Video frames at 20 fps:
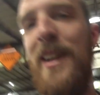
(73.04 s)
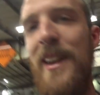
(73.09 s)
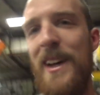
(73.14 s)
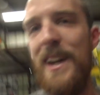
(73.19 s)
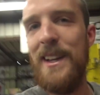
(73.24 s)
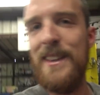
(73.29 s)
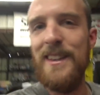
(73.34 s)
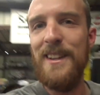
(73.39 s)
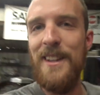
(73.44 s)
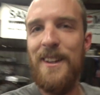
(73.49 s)

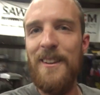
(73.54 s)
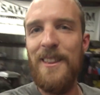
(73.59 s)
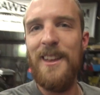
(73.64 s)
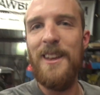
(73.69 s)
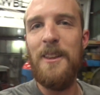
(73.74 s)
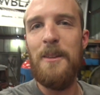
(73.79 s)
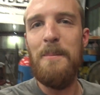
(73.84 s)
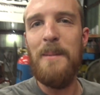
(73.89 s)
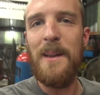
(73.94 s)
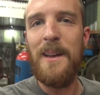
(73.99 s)
like to do
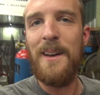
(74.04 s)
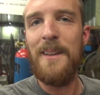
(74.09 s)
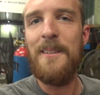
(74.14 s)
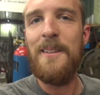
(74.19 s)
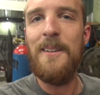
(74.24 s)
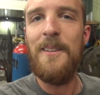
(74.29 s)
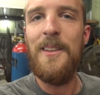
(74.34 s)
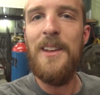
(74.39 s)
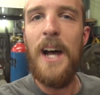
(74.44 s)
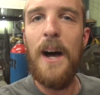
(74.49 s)
these because
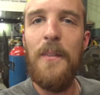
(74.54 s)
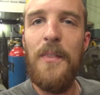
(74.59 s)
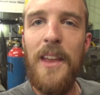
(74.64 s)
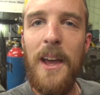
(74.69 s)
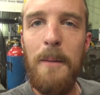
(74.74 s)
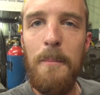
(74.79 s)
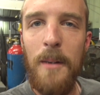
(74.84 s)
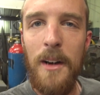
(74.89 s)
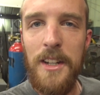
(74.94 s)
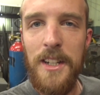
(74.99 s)
there's not
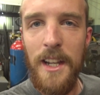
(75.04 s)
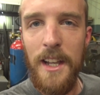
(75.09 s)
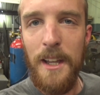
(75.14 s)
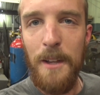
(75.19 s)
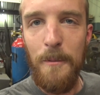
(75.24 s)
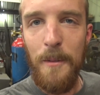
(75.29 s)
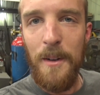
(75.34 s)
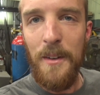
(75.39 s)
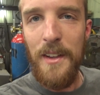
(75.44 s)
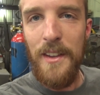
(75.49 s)
that much I can
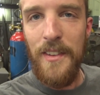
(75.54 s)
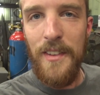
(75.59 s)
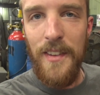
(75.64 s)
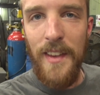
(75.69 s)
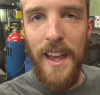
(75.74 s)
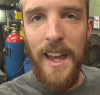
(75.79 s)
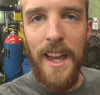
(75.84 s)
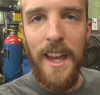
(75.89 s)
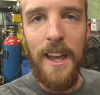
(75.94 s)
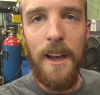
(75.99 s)
really
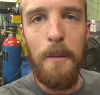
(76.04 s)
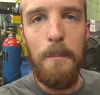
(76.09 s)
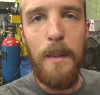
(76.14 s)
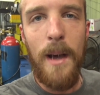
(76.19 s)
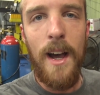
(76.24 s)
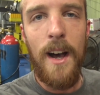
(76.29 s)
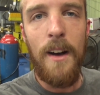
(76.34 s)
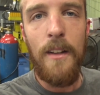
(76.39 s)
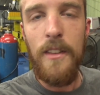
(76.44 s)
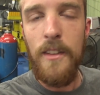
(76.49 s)
say
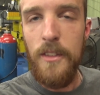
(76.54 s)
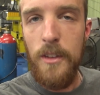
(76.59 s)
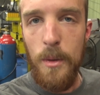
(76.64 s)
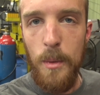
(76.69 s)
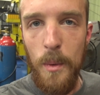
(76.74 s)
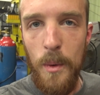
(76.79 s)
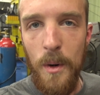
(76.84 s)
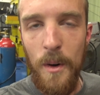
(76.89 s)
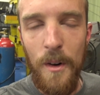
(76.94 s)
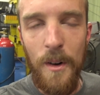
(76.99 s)
about the
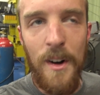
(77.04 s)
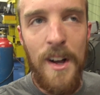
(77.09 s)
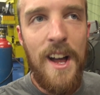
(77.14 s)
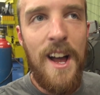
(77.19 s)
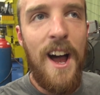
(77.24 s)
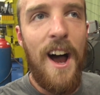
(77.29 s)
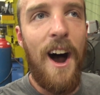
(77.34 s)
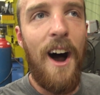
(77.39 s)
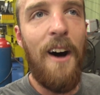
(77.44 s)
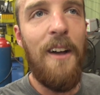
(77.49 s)
tool
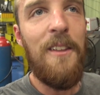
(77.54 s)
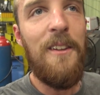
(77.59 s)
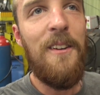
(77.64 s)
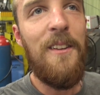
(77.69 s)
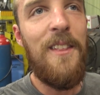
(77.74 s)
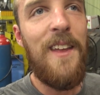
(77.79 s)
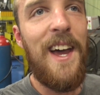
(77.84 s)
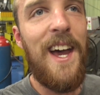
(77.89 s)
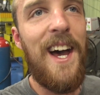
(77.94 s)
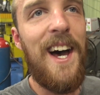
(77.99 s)
other
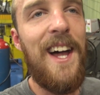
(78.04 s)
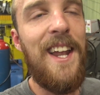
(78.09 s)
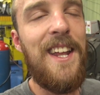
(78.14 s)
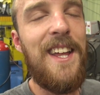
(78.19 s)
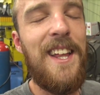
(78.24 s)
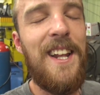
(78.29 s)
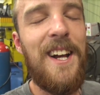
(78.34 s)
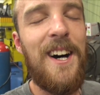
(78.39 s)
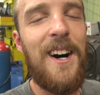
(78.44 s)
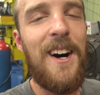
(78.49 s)
than, you
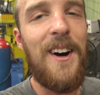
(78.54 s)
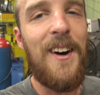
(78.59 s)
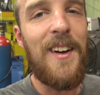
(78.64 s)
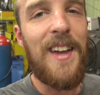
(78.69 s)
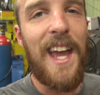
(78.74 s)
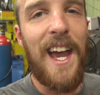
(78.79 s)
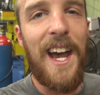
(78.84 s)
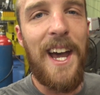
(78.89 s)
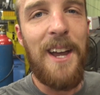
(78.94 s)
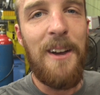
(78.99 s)
know,
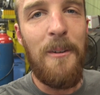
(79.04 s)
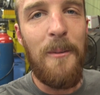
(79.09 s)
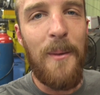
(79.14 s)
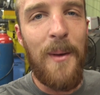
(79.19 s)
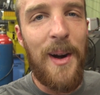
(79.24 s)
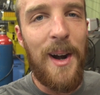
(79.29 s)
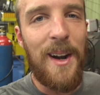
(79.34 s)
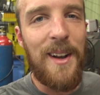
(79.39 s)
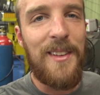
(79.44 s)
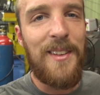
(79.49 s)
yeah, it
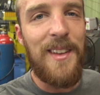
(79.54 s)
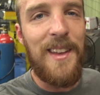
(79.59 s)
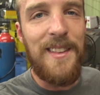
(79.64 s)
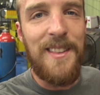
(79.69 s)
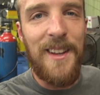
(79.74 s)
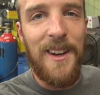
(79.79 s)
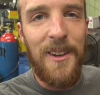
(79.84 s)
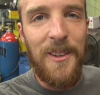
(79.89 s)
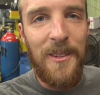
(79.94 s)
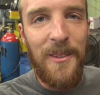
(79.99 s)
works, it
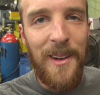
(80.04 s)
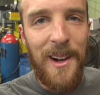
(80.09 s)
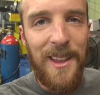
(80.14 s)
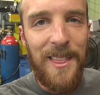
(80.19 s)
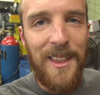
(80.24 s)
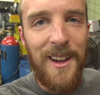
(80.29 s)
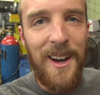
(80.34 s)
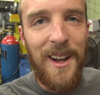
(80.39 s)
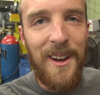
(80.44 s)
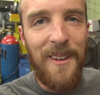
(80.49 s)
does what I
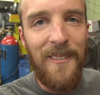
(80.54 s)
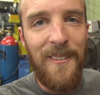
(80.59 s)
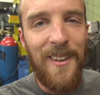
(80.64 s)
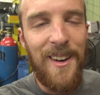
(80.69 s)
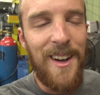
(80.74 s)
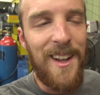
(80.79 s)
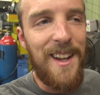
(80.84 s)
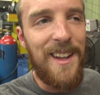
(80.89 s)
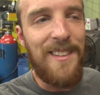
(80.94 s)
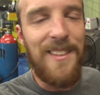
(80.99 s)
thought it
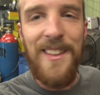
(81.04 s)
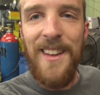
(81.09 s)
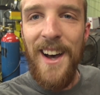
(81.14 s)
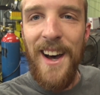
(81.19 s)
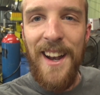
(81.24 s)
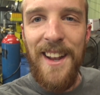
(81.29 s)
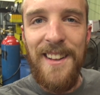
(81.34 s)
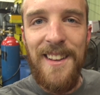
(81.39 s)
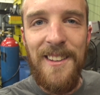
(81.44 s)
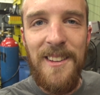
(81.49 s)
would, it's
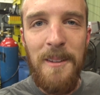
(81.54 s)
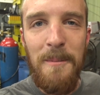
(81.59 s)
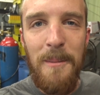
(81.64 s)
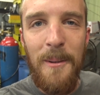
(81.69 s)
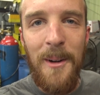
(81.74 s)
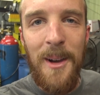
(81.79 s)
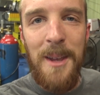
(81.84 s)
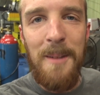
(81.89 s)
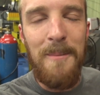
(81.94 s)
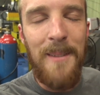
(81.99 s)
not a
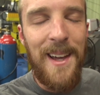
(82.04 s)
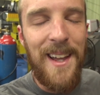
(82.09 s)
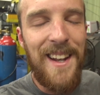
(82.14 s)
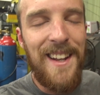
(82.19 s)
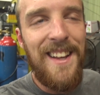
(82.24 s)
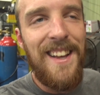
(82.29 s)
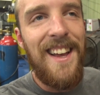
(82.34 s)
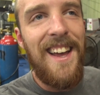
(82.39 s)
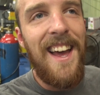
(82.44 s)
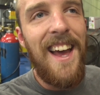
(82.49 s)
disappointment
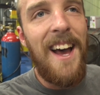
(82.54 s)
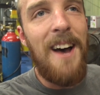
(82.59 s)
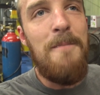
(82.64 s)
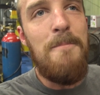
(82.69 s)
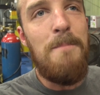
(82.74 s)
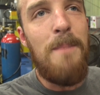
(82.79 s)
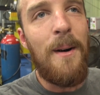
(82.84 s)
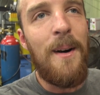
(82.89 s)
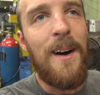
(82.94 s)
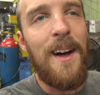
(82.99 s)

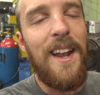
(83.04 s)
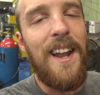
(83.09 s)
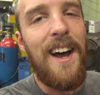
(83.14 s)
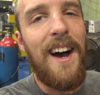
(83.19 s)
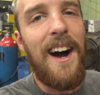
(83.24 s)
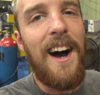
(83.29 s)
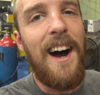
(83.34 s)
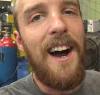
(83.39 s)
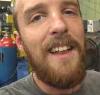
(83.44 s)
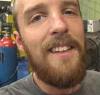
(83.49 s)
but
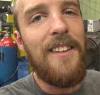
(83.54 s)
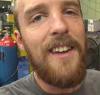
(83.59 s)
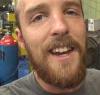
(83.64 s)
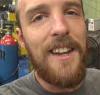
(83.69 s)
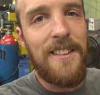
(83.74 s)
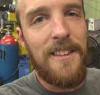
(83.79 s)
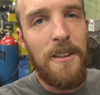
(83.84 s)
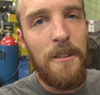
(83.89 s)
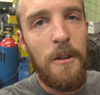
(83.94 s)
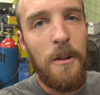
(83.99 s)
I
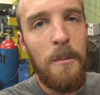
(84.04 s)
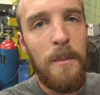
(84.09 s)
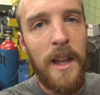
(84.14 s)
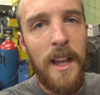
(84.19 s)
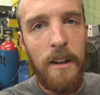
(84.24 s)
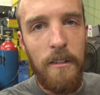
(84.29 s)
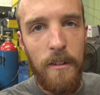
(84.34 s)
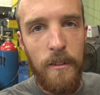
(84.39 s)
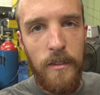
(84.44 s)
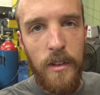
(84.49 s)
like to make
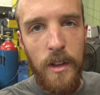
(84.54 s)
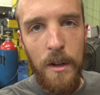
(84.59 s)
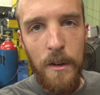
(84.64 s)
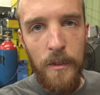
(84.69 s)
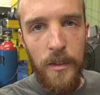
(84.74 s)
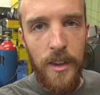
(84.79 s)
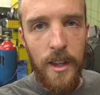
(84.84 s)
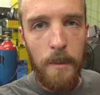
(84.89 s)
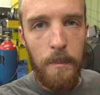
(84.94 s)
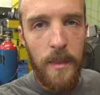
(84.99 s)
a review of
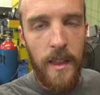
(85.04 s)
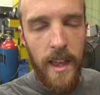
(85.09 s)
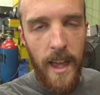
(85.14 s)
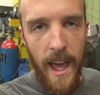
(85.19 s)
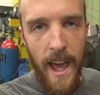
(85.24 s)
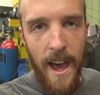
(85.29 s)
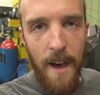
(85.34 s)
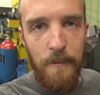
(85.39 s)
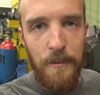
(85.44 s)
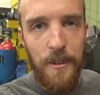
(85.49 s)
something
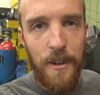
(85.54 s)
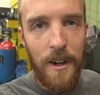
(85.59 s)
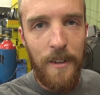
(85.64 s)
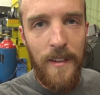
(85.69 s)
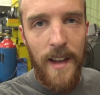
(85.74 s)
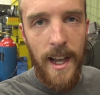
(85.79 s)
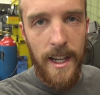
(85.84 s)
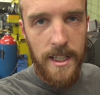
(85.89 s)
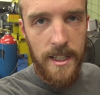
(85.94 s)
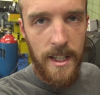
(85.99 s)
after I've
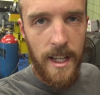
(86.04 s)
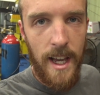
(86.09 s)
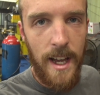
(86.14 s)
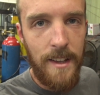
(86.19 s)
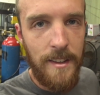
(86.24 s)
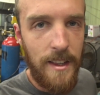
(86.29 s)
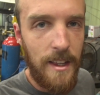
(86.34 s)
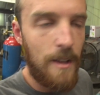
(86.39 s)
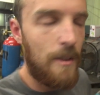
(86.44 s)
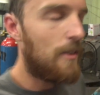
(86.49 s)
actually gotten
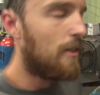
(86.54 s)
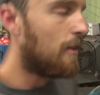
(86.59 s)
to use